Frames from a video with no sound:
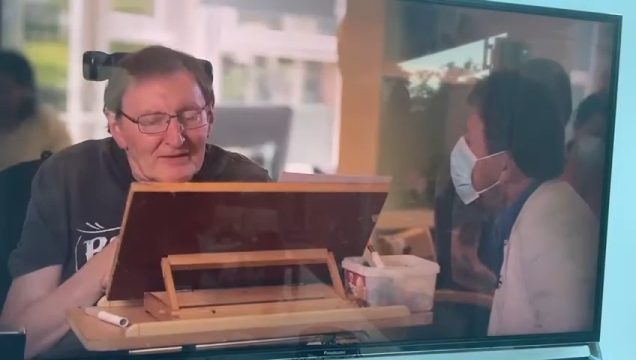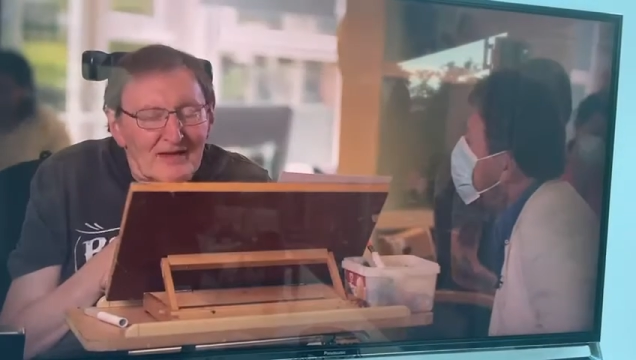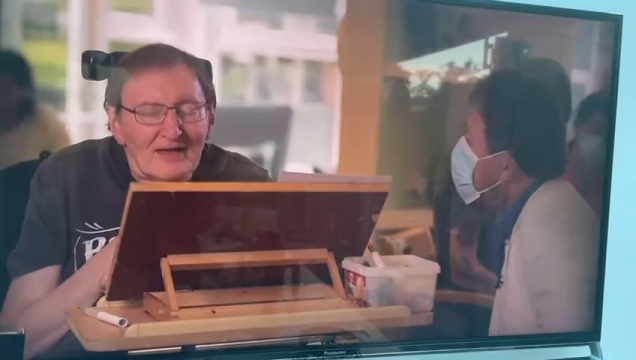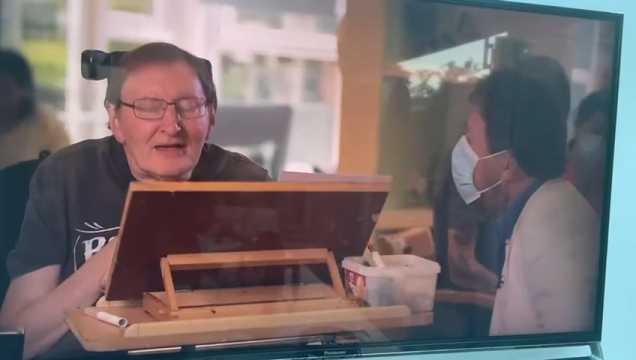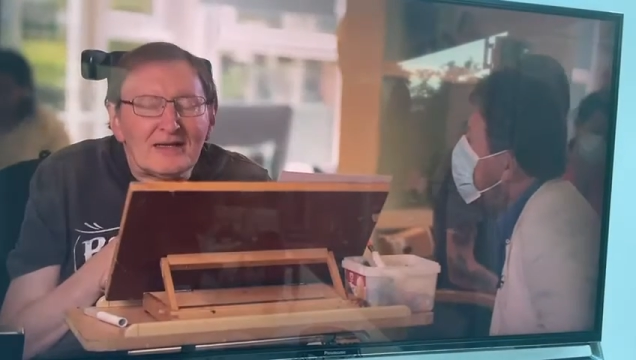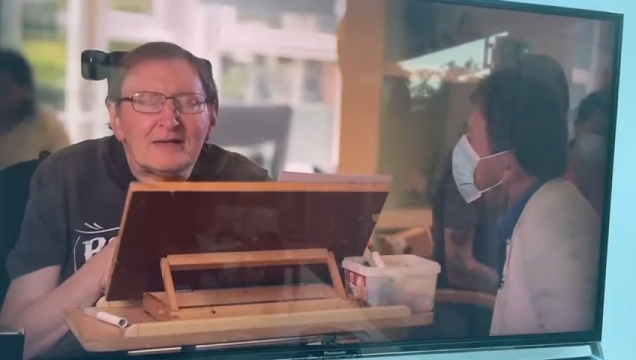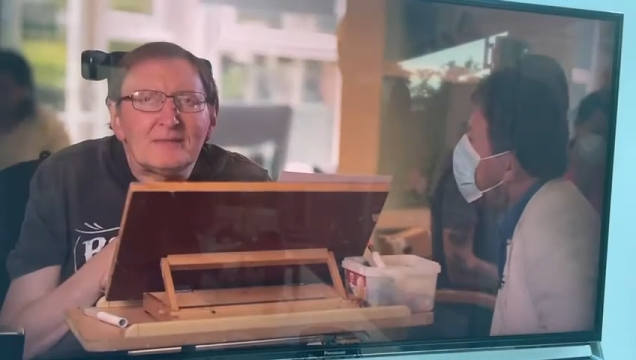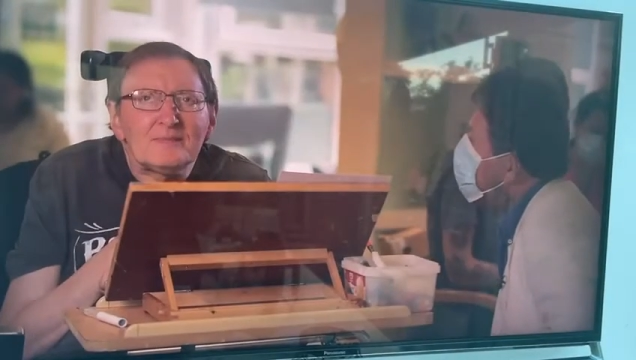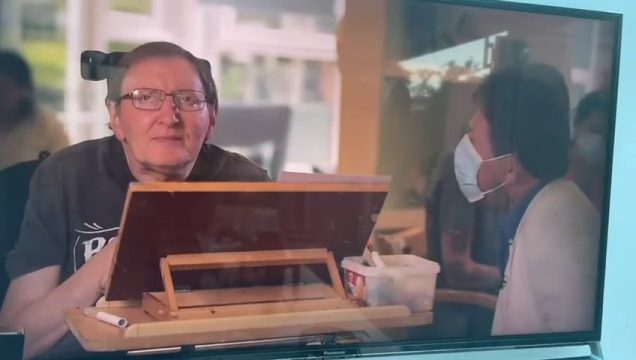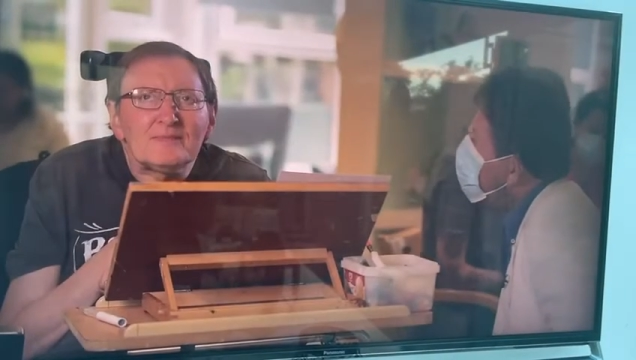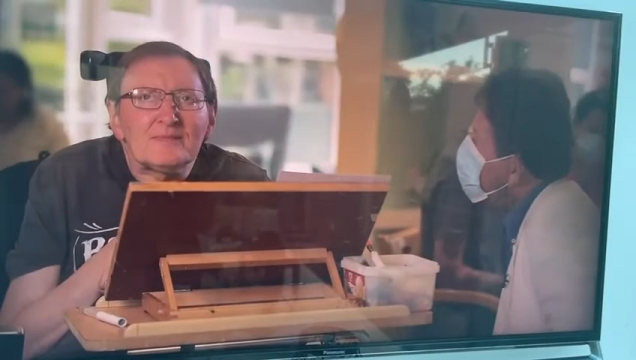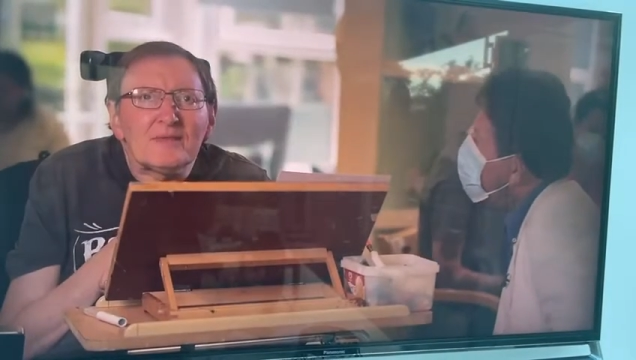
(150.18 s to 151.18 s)
Well,
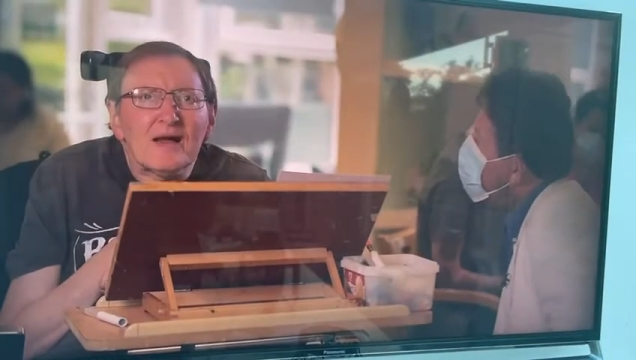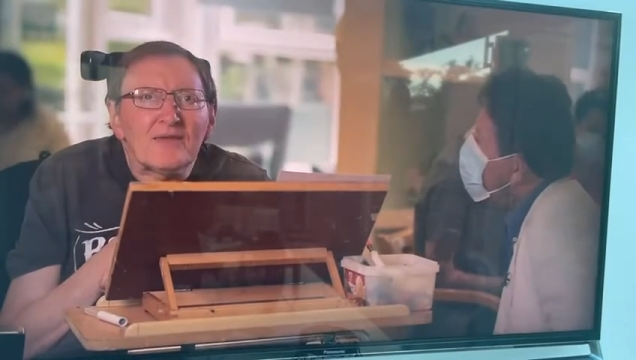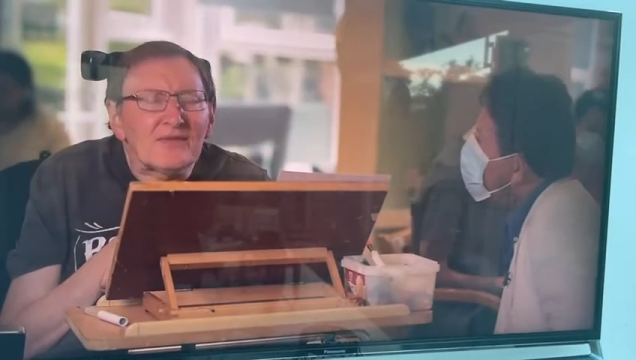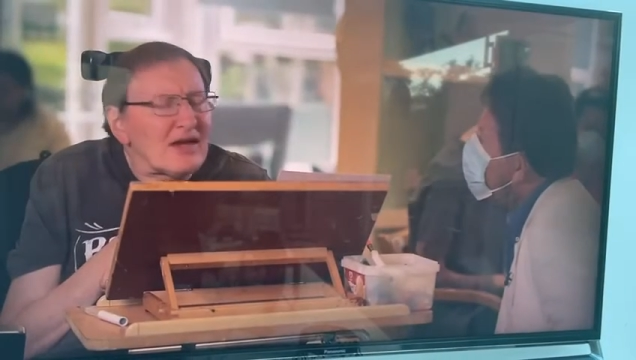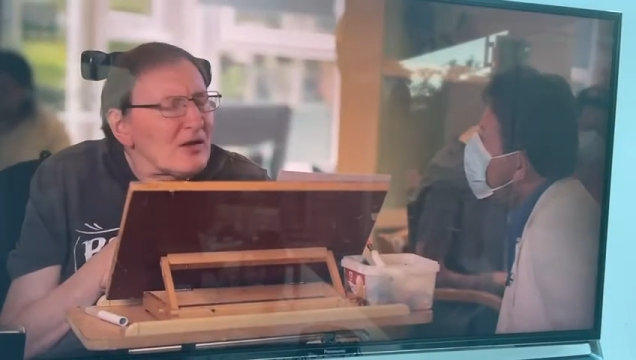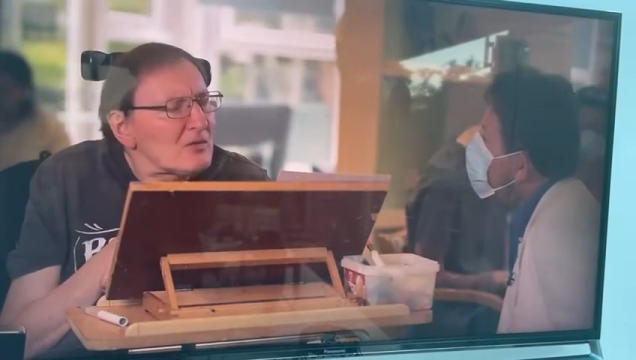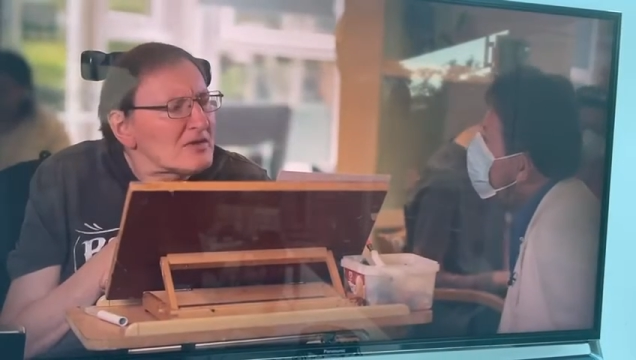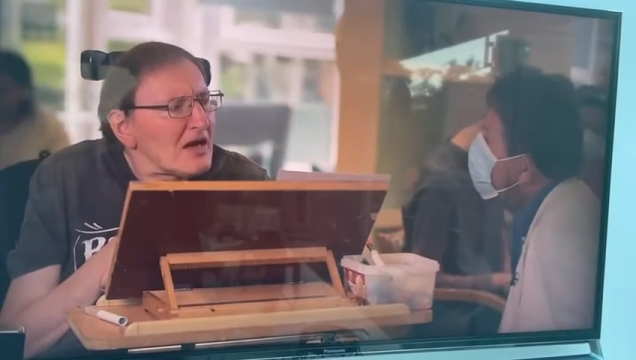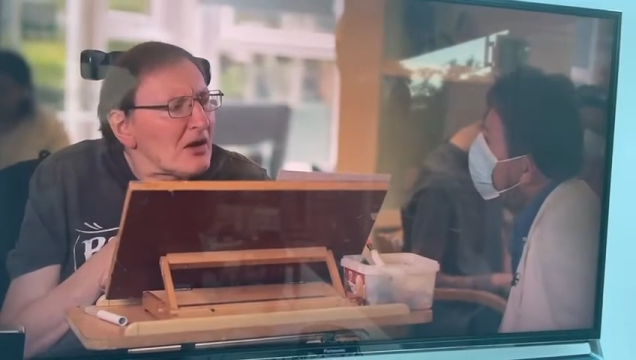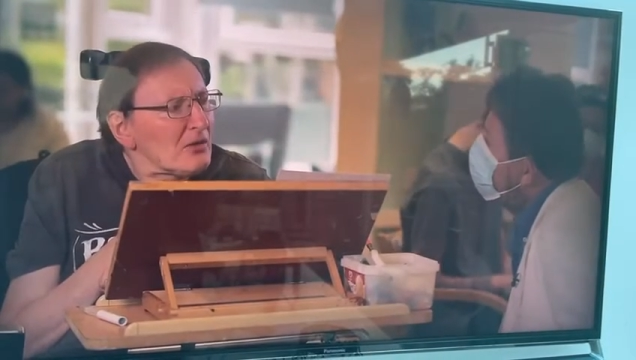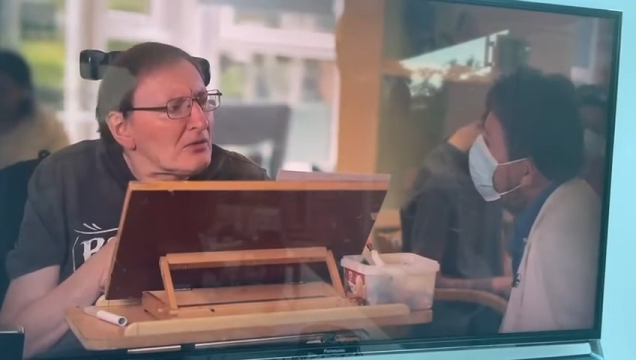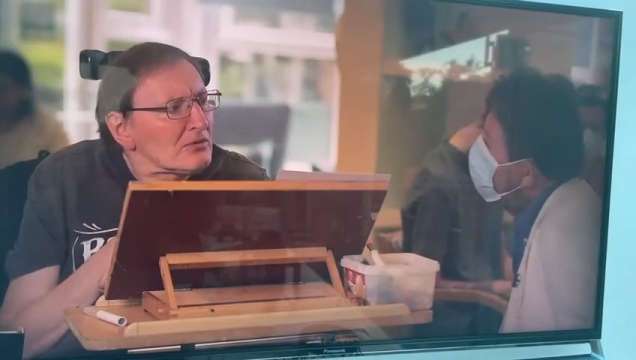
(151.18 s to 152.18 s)
um, I think it
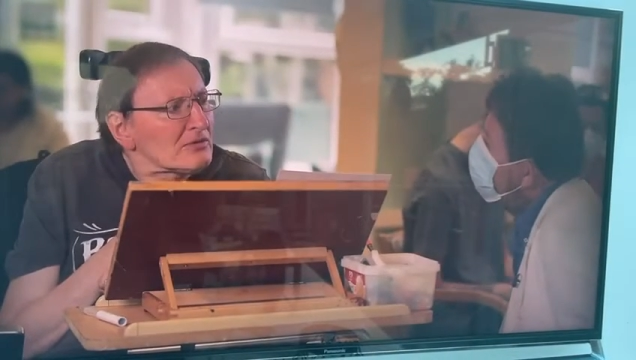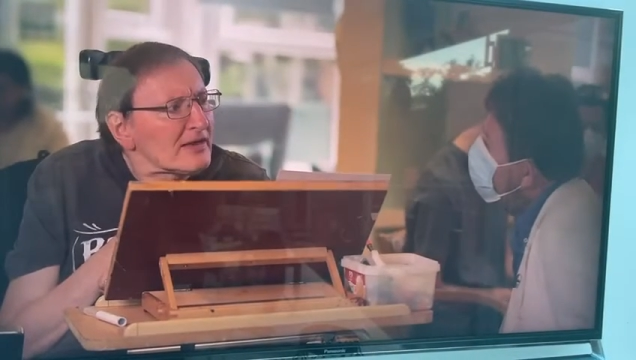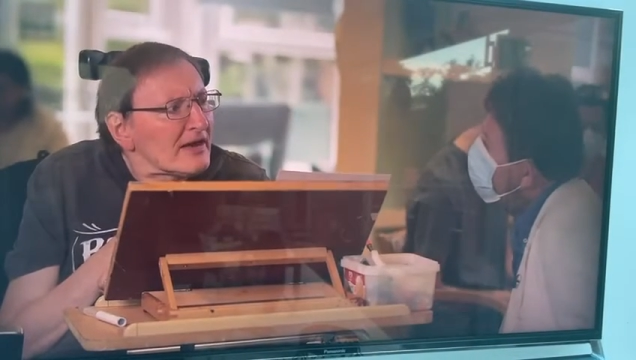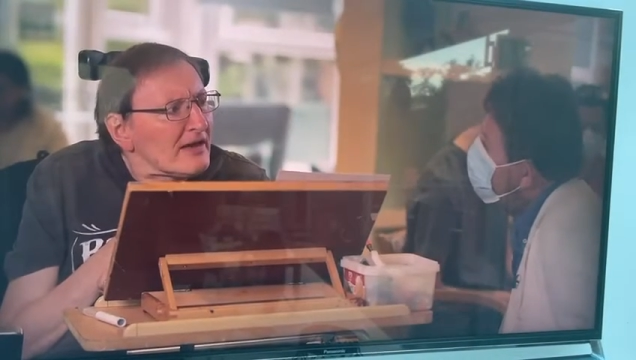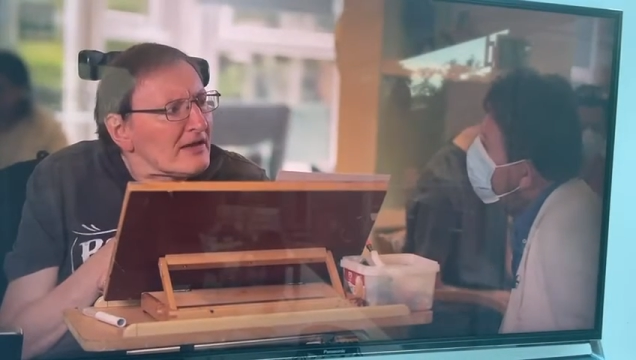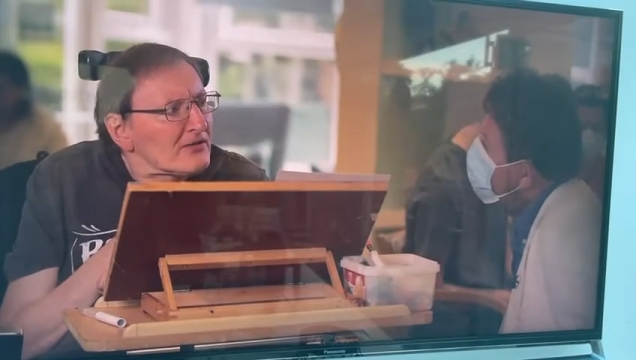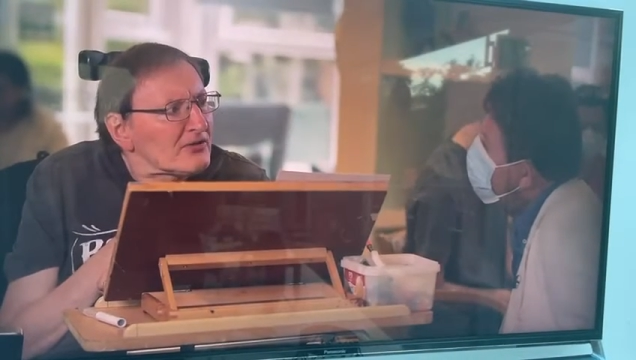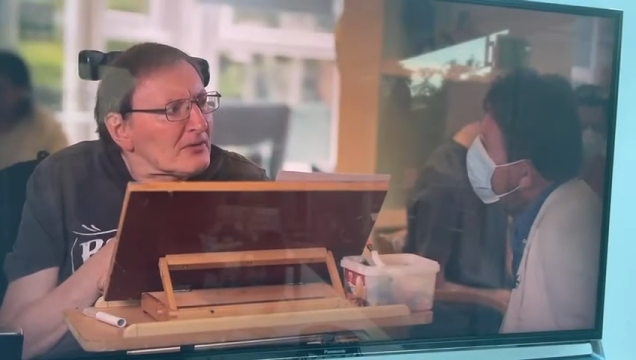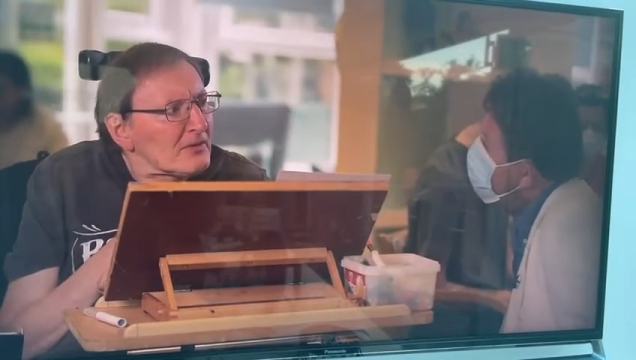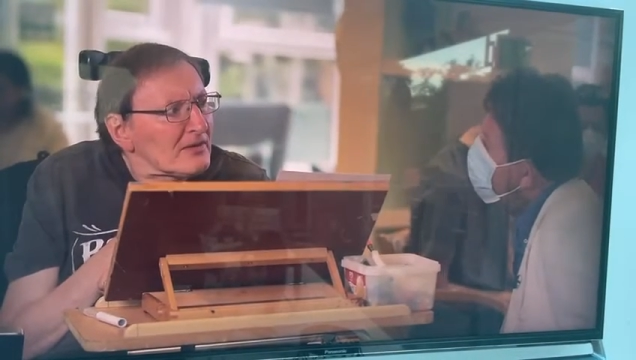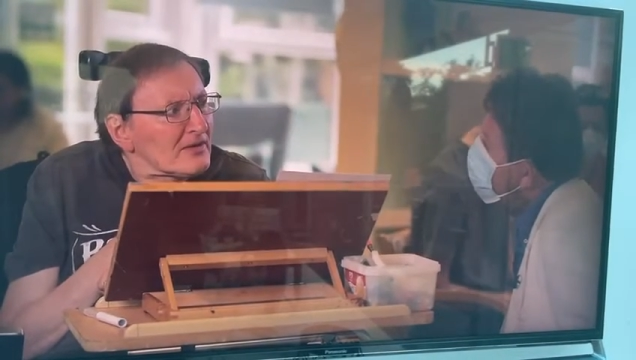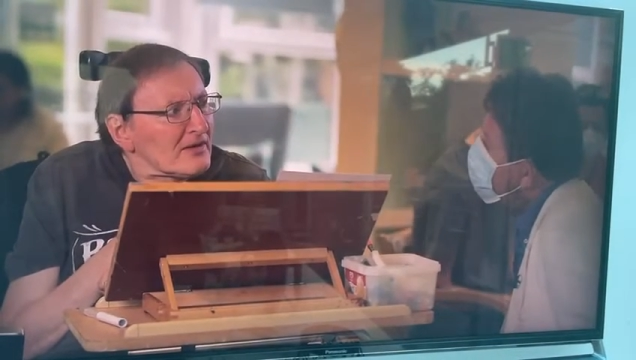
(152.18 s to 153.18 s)
was Owl Day or
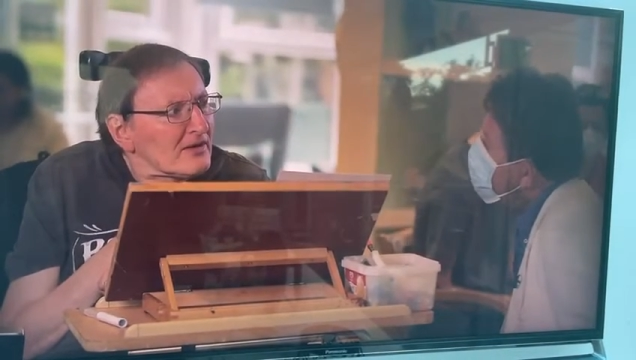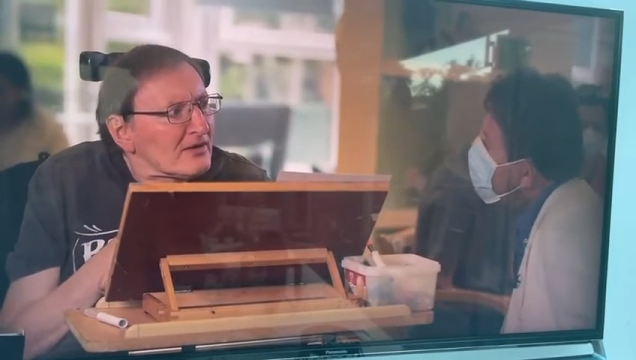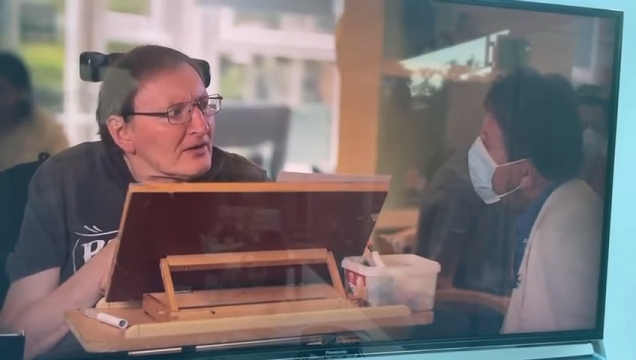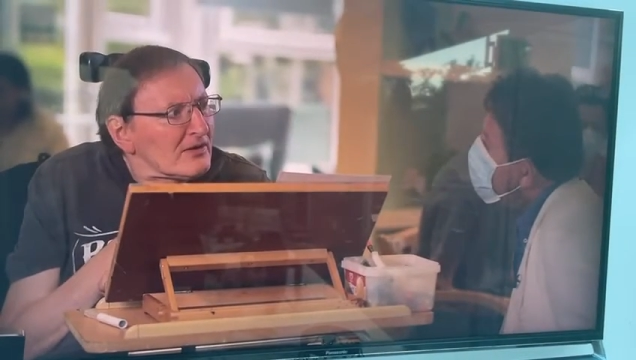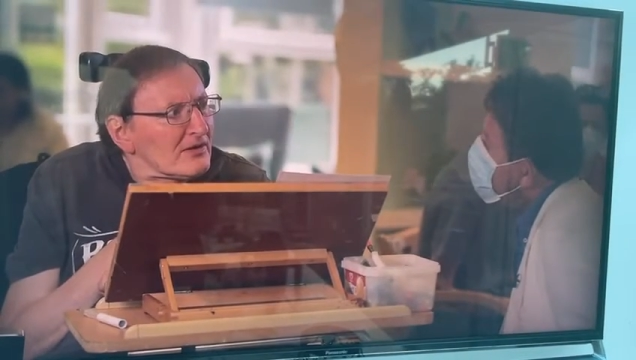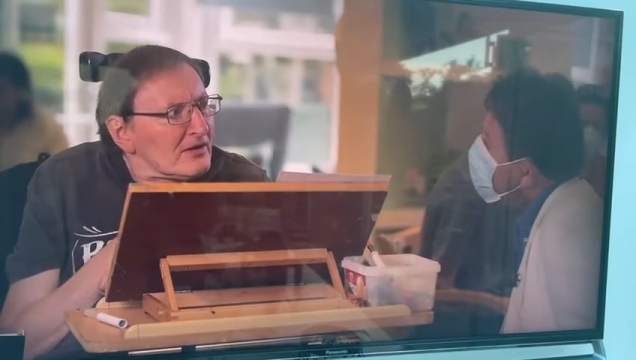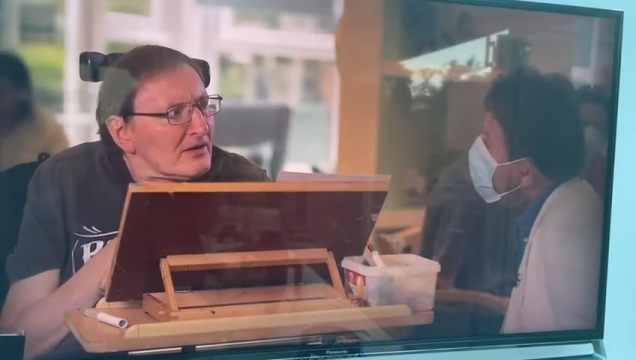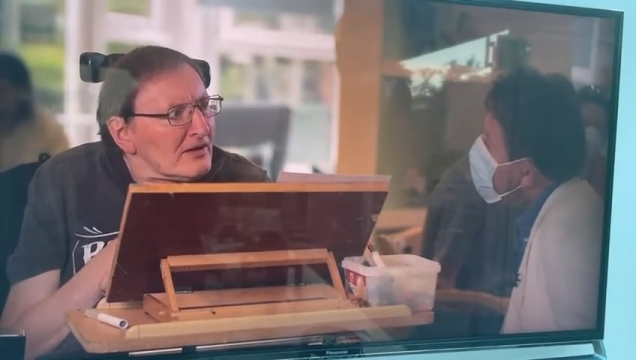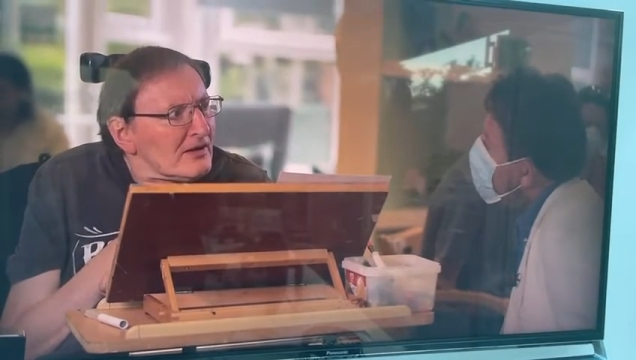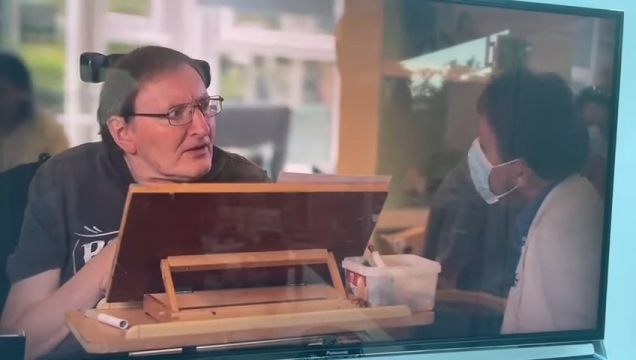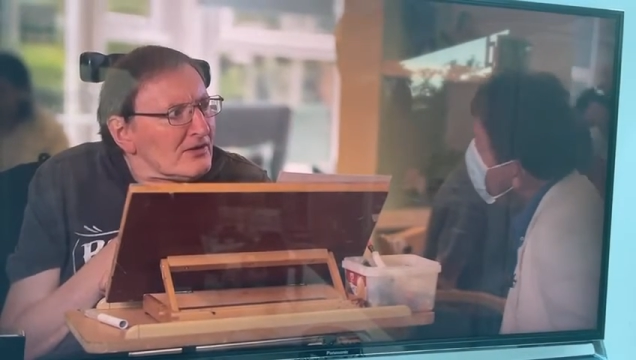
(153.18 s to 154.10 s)
something.